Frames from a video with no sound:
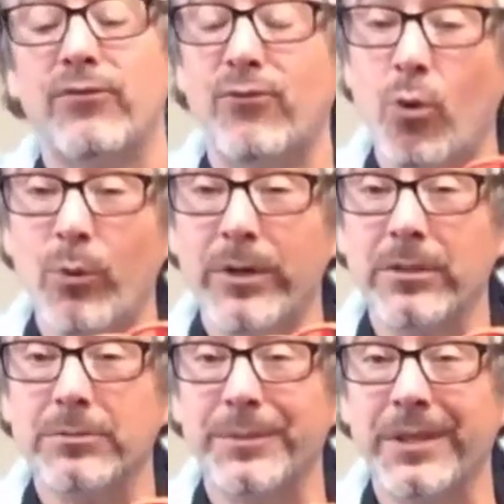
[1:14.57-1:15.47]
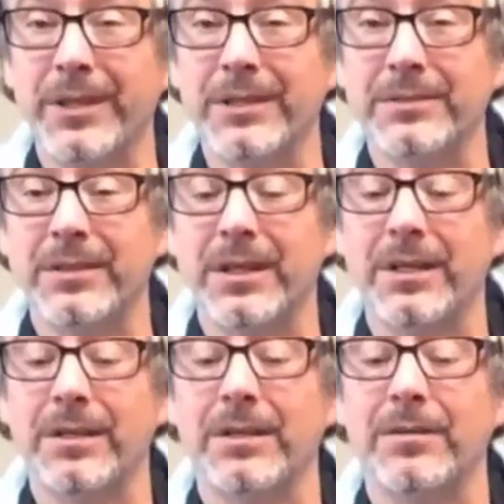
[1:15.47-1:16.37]
4 wheels, because
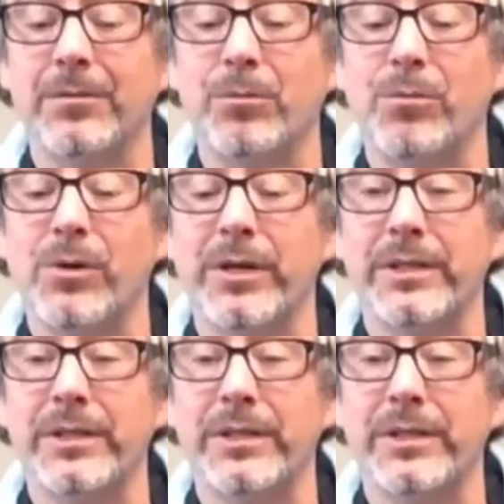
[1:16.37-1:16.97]
what